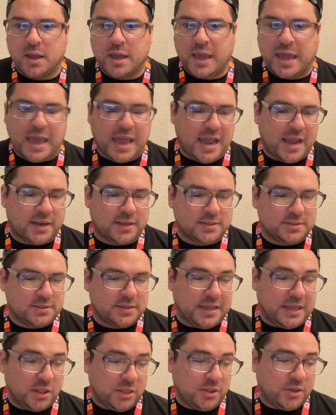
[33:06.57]
and
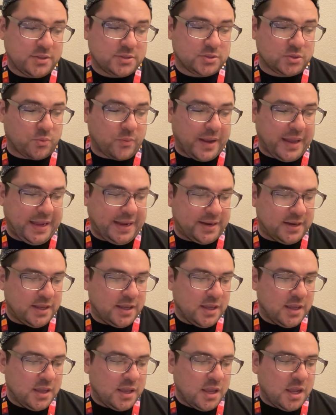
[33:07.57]
it looks great.
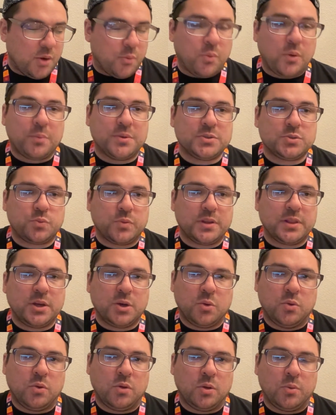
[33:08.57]
What was really
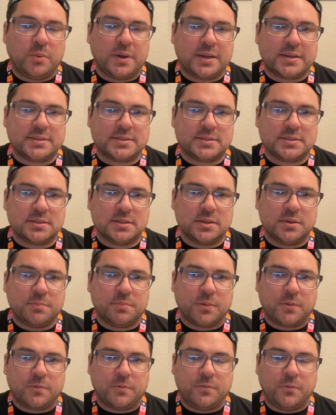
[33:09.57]
cool was
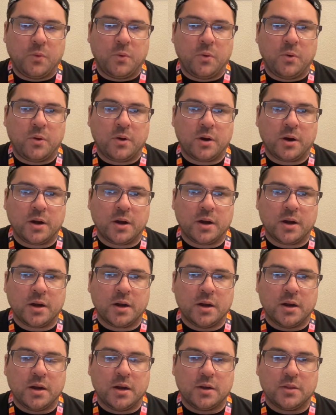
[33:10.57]
before
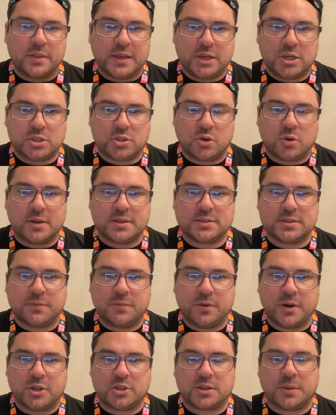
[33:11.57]
they showed us the
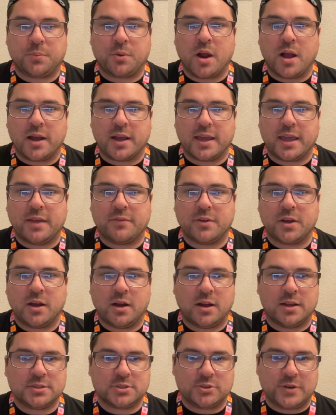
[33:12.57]
footage, they brought Kevin
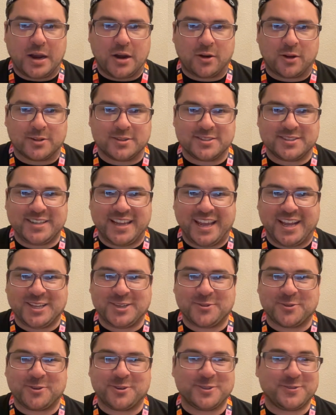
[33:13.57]
Costner out on
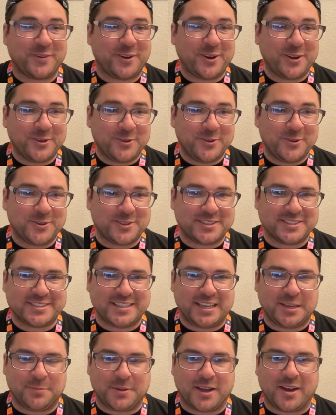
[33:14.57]
stage, which was very cool to
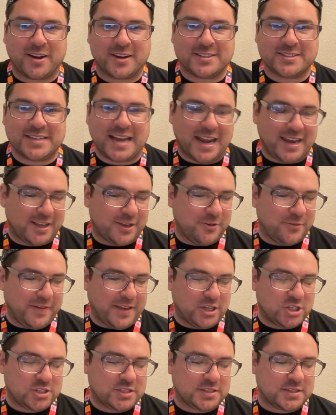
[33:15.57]
see him. He got a standing
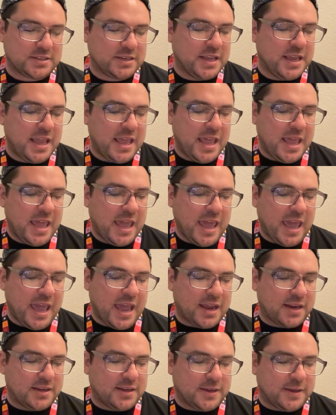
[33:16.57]
ovation.
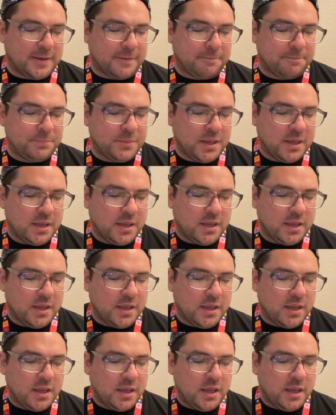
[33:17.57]
And
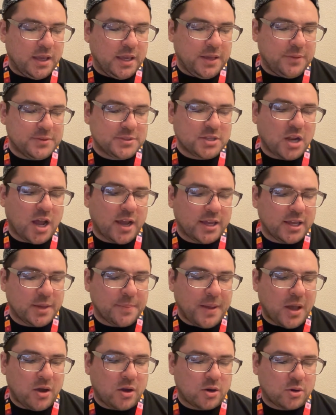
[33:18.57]
he was talking
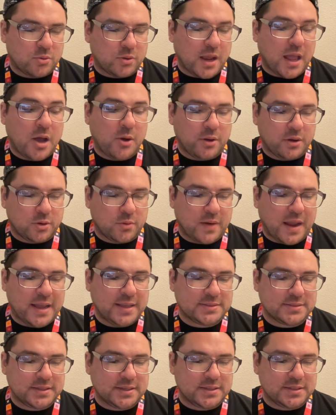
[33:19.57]
about how
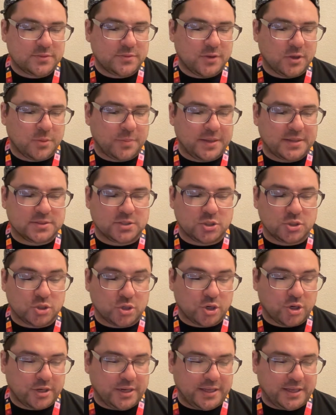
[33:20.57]
Horizon, his film, is a
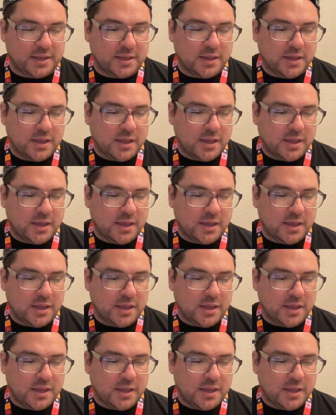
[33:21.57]
journey.